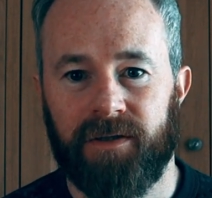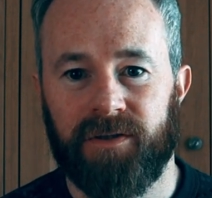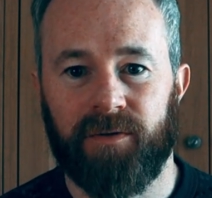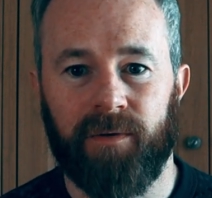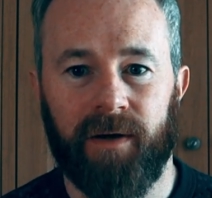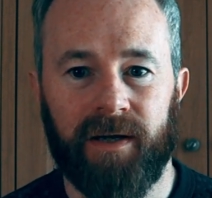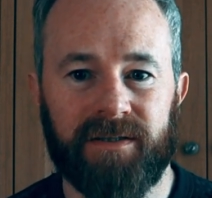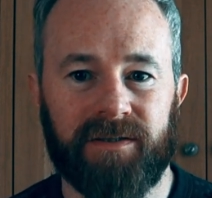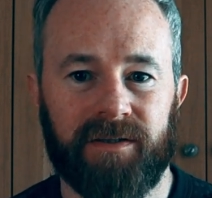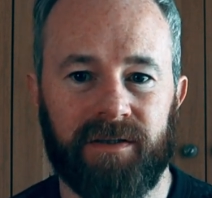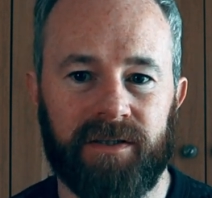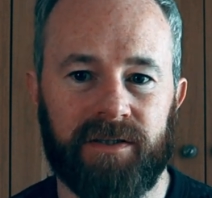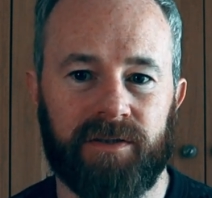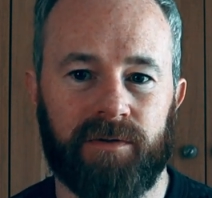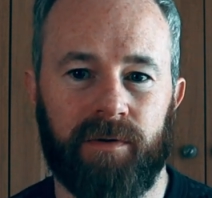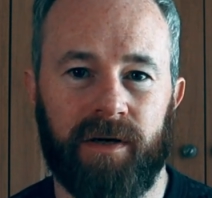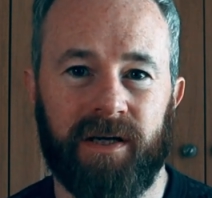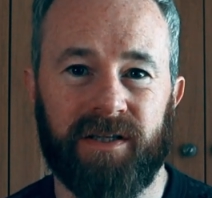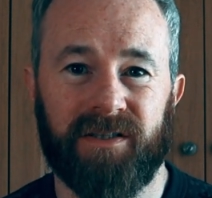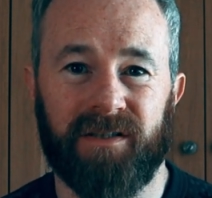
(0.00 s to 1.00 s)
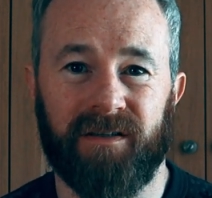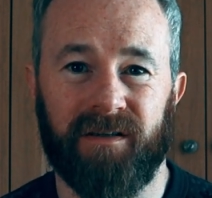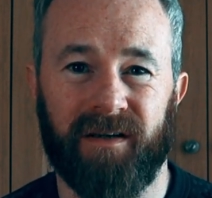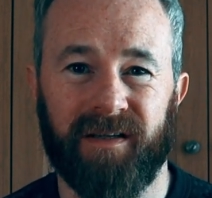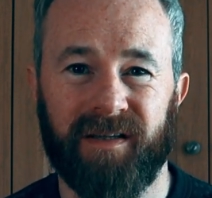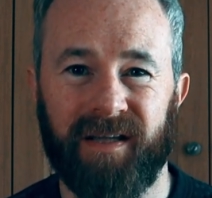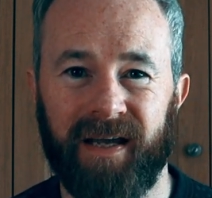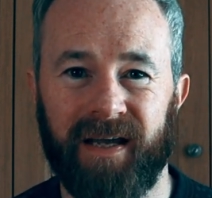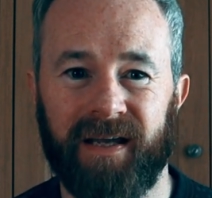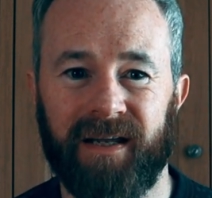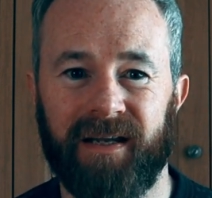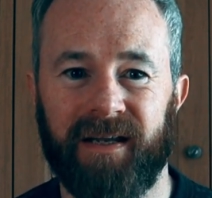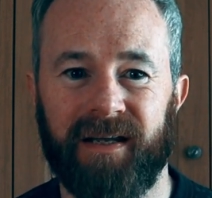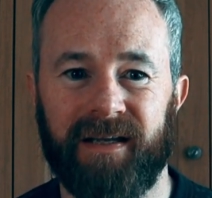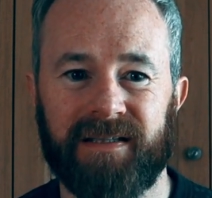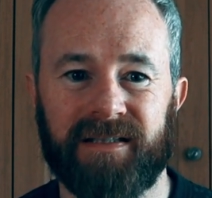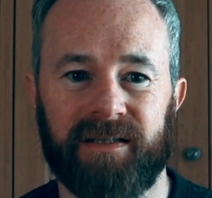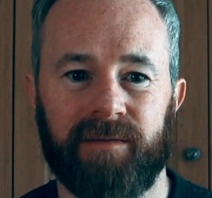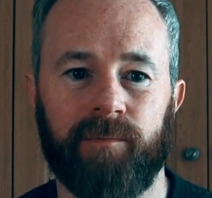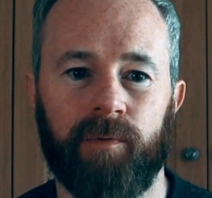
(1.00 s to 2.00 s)
To answer this question, I think it
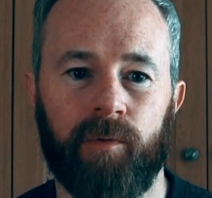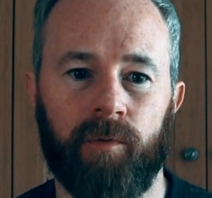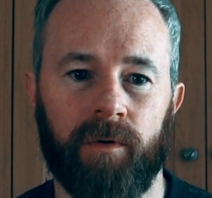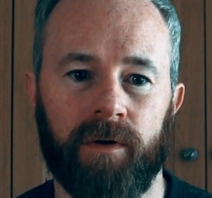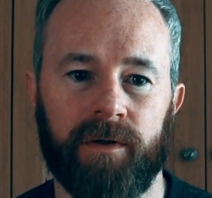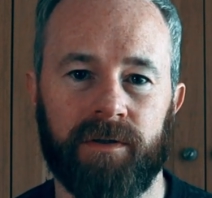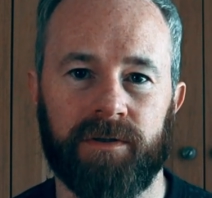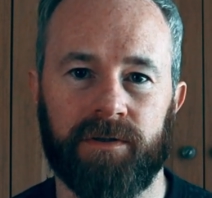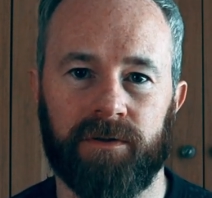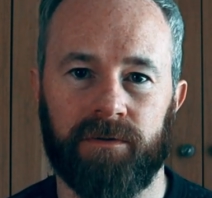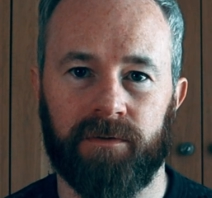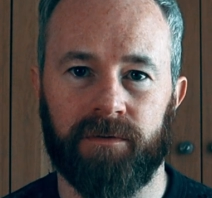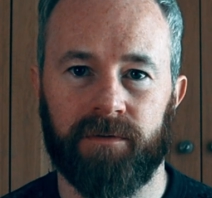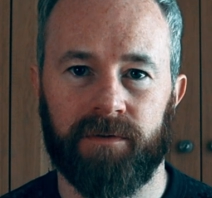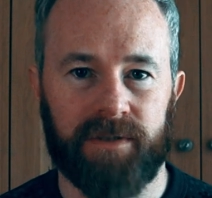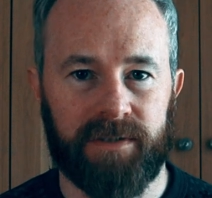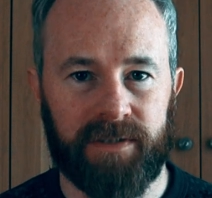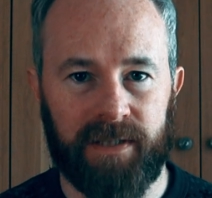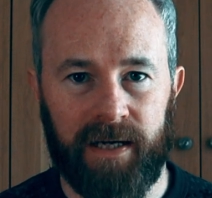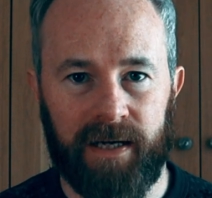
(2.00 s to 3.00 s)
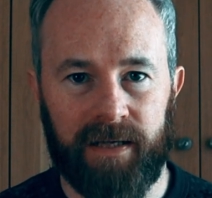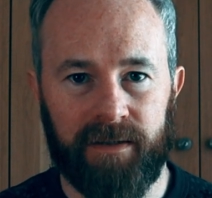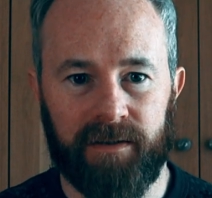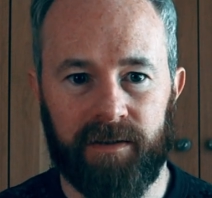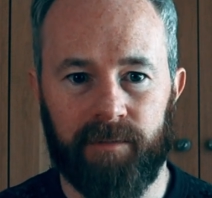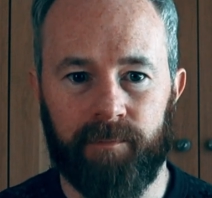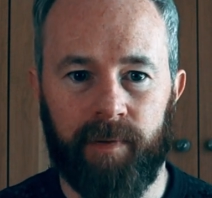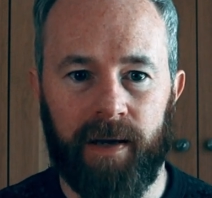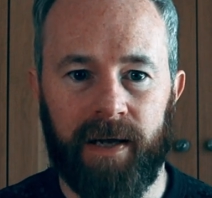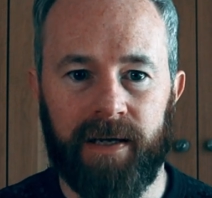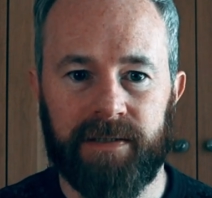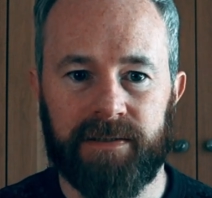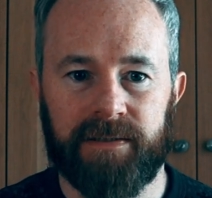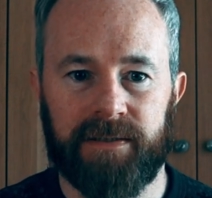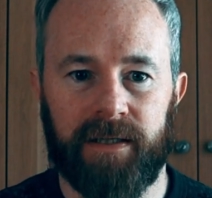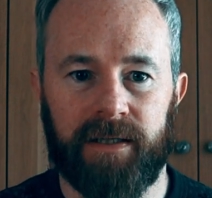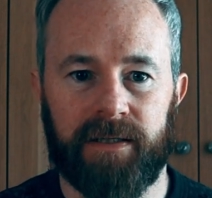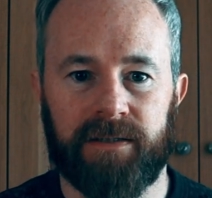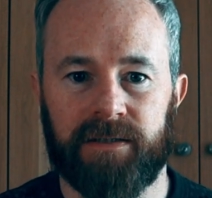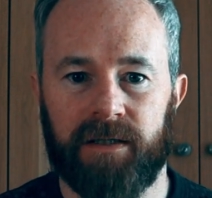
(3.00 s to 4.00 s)
is important to understand the
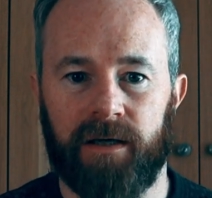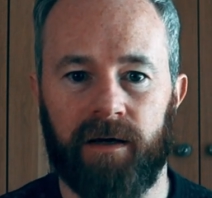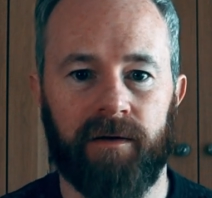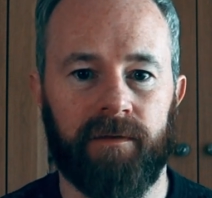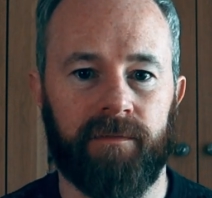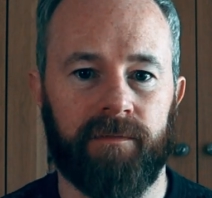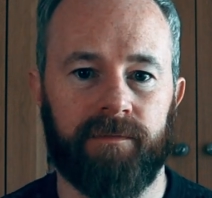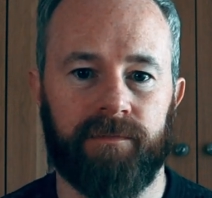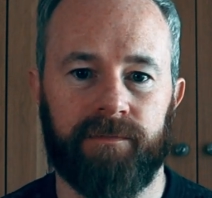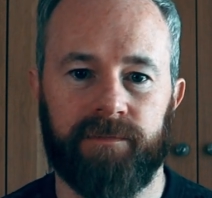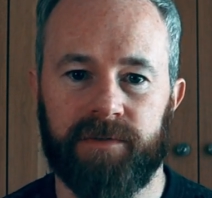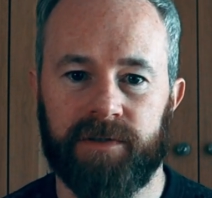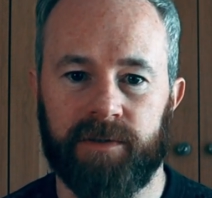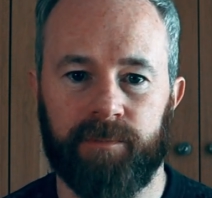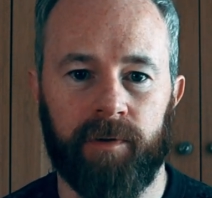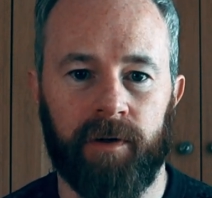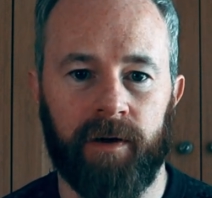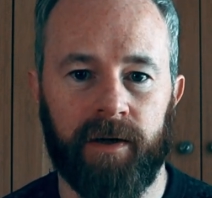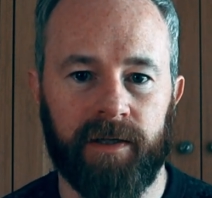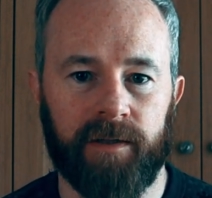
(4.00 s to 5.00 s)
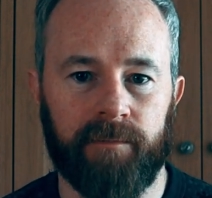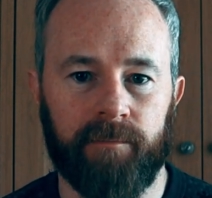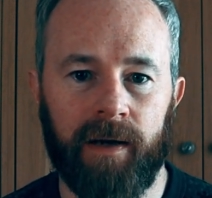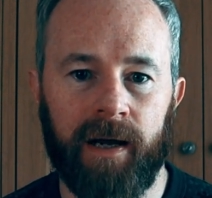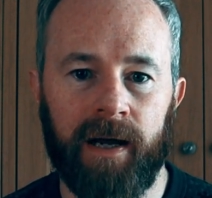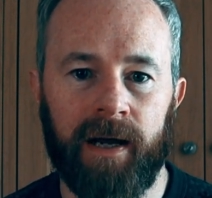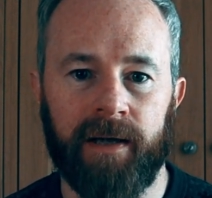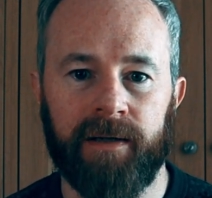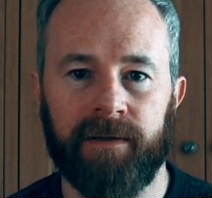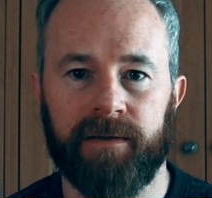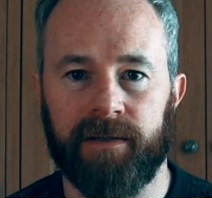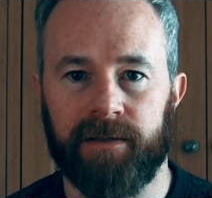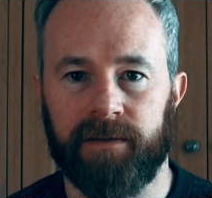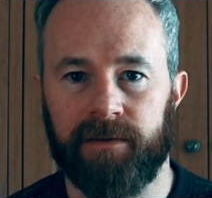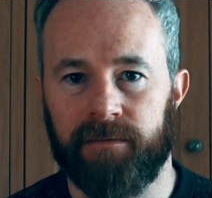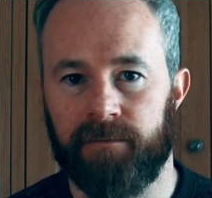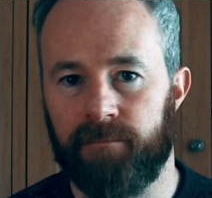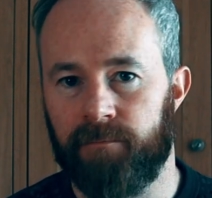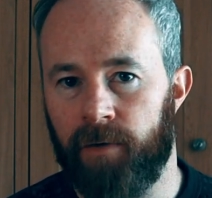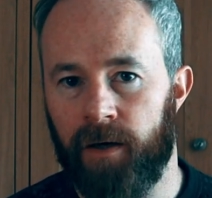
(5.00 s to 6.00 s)
basics of supply and demand
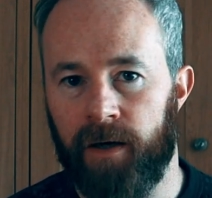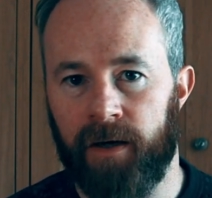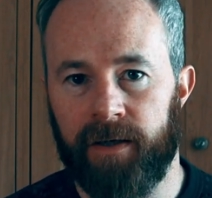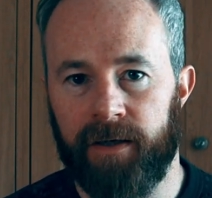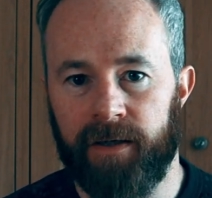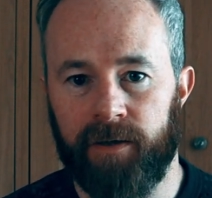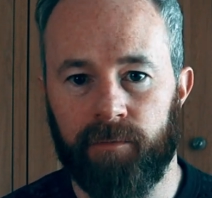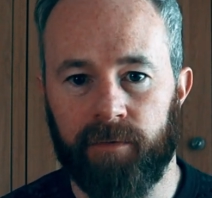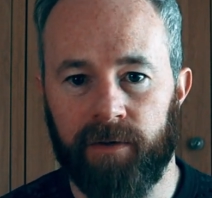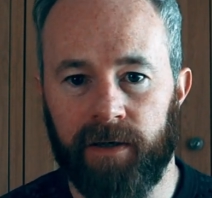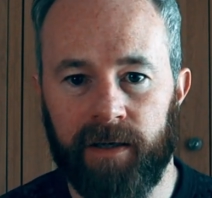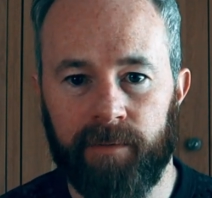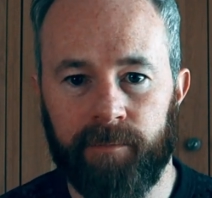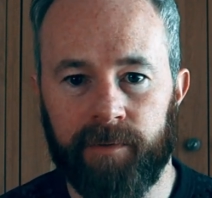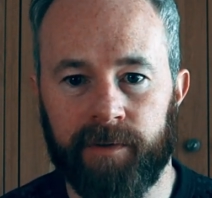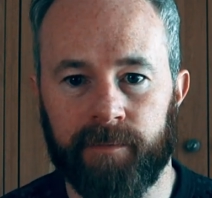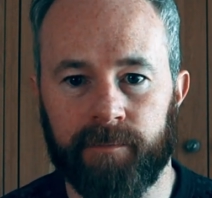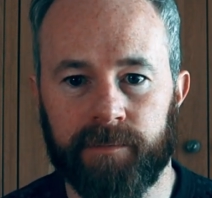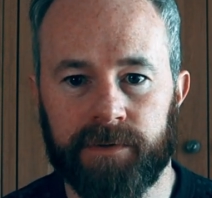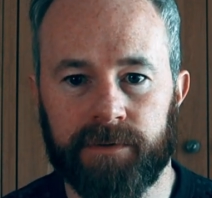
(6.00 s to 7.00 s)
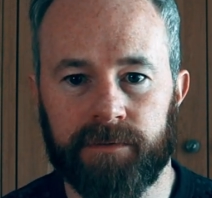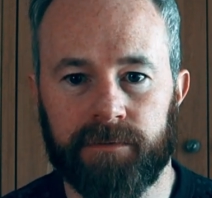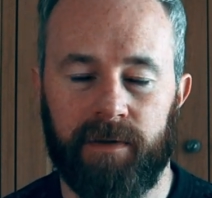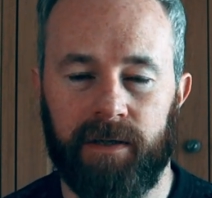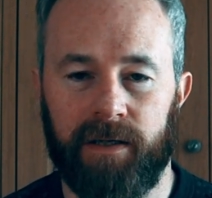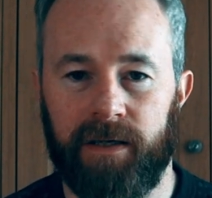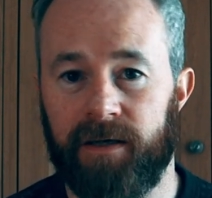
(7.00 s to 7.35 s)
and market equilibriums.